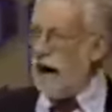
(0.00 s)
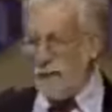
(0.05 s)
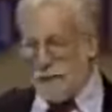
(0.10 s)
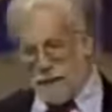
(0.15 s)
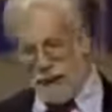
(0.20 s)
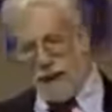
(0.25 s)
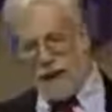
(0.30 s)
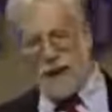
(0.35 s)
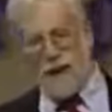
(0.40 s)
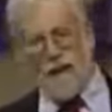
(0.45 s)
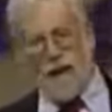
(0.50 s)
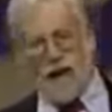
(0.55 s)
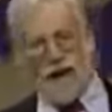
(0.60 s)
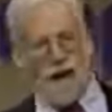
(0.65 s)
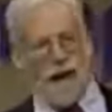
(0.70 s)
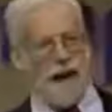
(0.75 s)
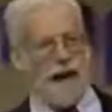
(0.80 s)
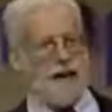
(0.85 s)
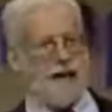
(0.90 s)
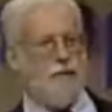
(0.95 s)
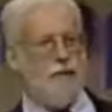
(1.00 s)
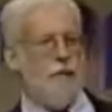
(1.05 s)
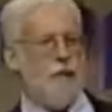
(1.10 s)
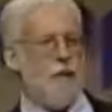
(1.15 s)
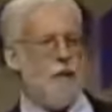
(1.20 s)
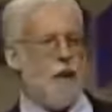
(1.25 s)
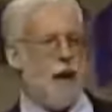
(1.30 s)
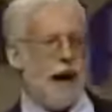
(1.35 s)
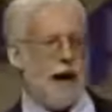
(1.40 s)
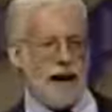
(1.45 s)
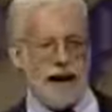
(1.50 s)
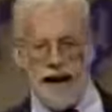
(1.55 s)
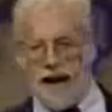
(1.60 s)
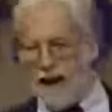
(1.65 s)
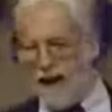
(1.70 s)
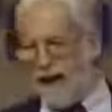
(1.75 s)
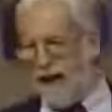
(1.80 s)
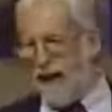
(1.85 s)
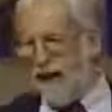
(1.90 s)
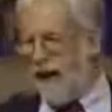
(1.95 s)
Happened in the Grand Lodge in
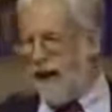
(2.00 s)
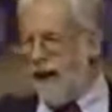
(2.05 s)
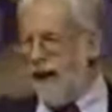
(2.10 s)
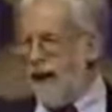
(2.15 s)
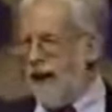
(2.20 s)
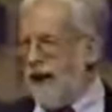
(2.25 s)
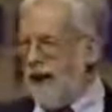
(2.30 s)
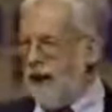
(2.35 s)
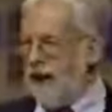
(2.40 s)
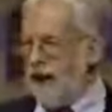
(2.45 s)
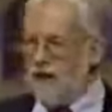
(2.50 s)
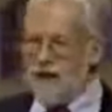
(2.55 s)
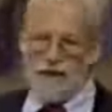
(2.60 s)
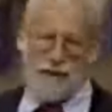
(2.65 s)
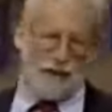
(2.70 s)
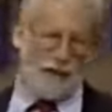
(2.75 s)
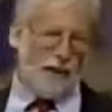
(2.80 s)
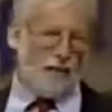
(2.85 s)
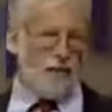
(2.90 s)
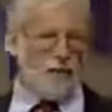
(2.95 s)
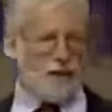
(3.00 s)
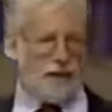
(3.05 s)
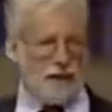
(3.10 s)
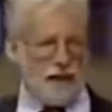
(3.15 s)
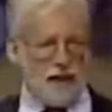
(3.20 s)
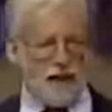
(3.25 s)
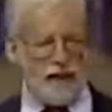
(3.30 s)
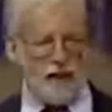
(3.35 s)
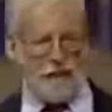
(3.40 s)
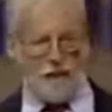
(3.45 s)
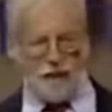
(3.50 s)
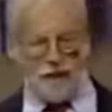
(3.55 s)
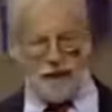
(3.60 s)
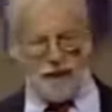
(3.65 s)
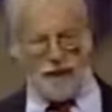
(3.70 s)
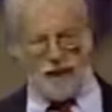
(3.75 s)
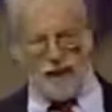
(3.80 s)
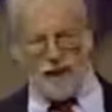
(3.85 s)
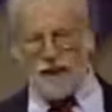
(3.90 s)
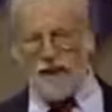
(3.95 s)
Milwaukee. There's, it, was, it was
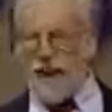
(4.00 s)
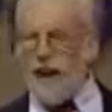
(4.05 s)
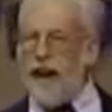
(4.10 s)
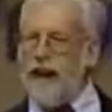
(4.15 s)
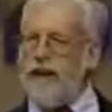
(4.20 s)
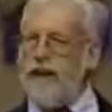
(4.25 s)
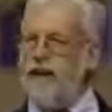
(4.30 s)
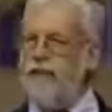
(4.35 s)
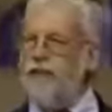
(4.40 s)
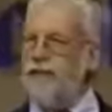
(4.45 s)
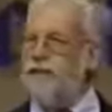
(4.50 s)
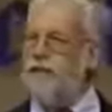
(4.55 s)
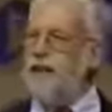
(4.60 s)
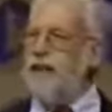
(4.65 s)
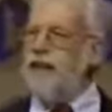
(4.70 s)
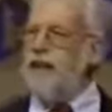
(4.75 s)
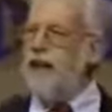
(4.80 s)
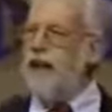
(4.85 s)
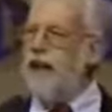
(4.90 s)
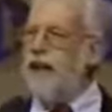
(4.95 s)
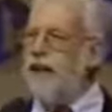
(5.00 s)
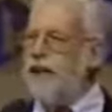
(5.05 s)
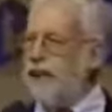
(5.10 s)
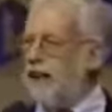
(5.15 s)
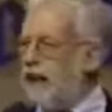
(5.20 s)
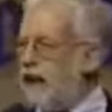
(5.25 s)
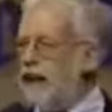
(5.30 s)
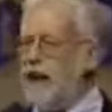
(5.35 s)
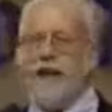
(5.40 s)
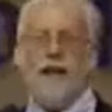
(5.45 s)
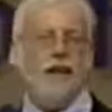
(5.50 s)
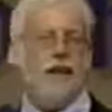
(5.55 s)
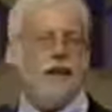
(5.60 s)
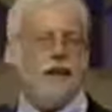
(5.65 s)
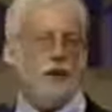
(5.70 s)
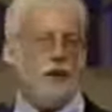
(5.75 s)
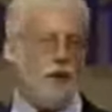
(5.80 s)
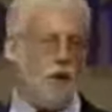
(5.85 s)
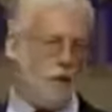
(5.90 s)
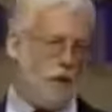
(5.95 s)
an initiation that was being taken done
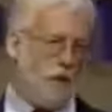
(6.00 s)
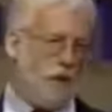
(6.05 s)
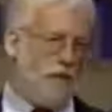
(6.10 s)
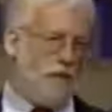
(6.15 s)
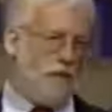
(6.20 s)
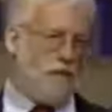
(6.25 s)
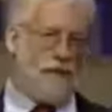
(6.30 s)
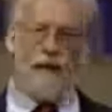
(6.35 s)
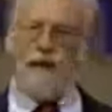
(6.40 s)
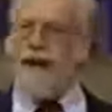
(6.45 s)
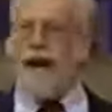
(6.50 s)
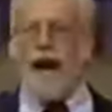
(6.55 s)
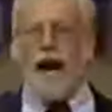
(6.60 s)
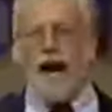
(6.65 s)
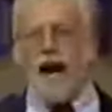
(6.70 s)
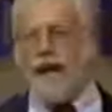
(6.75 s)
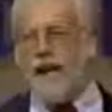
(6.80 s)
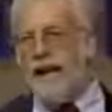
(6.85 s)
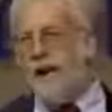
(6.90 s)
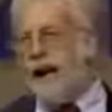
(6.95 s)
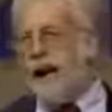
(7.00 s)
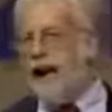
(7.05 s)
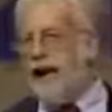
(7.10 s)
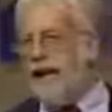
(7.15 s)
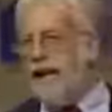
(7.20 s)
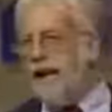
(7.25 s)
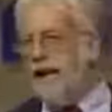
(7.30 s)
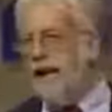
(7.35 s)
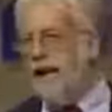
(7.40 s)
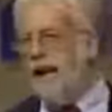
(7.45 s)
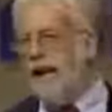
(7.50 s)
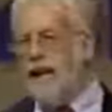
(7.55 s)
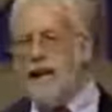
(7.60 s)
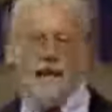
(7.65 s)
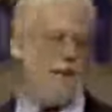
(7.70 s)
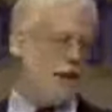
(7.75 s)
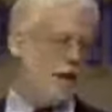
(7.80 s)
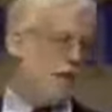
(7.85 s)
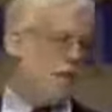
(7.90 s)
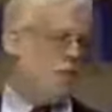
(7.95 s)
in June. Very hot night.
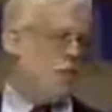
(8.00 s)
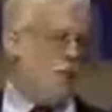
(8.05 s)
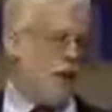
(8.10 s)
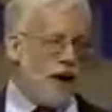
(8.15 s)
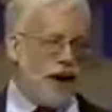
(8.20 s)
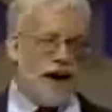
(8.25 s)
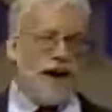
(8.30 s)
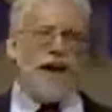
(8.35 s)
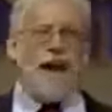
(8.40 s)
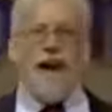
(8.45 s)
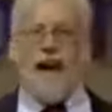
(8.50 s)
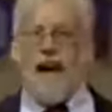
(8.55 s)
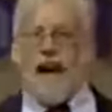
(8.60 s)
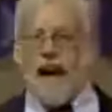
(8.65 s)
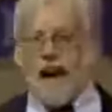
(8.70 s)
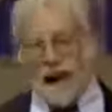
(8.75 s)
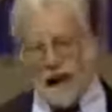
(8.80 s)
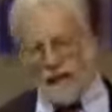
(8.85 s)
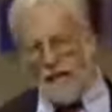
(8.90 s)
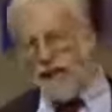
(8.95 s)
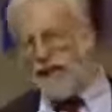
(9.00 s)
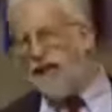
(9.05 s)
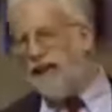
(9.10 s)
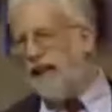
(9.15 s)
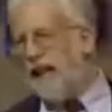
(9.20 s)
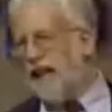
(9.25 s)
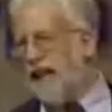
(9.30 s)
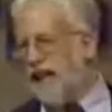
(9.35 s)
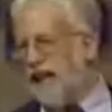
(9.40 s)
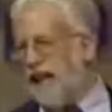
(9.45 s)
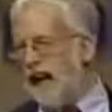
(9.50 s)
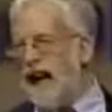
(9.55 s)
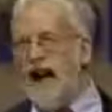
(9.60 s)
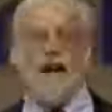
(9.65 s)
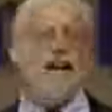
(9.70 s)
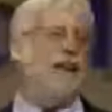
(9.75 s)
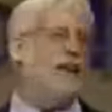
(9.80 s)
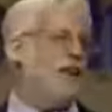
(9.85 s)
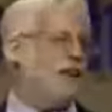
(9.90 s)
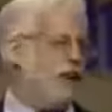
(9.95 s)
There's this really heavy set
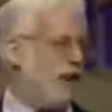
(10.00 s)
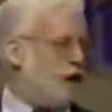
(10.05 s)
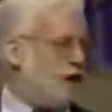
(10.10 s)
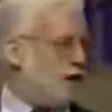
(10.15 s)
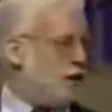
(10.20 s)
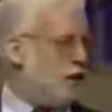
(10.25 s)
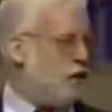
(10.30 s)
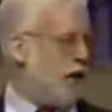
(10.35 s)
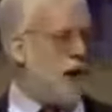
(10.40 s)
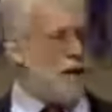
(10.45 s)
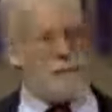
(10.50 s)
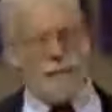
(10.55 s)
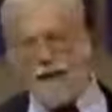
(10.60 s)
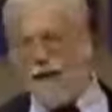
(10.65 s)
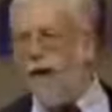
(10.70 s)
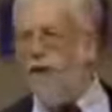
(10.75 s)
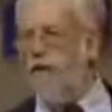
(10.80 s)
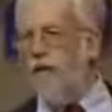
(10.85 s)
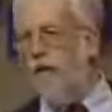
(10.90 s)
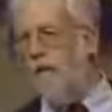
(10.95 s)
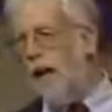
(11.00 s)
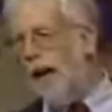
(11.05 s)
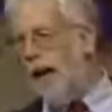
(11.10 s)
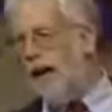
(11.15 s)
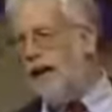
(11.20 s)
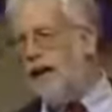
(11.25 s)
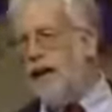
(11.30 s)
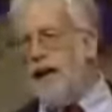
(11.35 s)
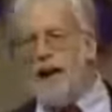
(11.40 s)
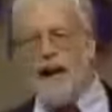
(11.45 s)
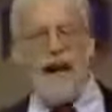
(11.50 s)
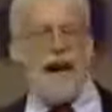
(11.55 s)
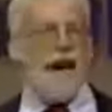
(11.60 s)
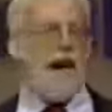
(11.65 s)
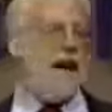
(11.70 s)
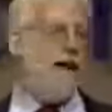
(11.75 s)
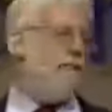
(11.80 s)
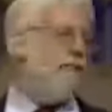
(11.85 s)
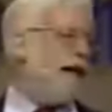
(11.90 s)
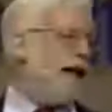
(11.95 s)
guy, just incredibly overweight.
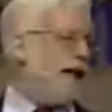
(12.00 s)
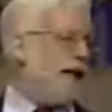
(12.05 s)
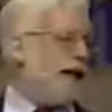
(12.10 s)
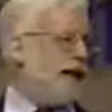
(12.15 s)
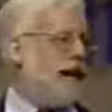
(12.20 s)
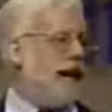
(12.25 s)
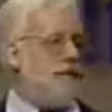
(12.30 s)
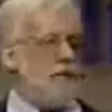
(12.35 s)
And by the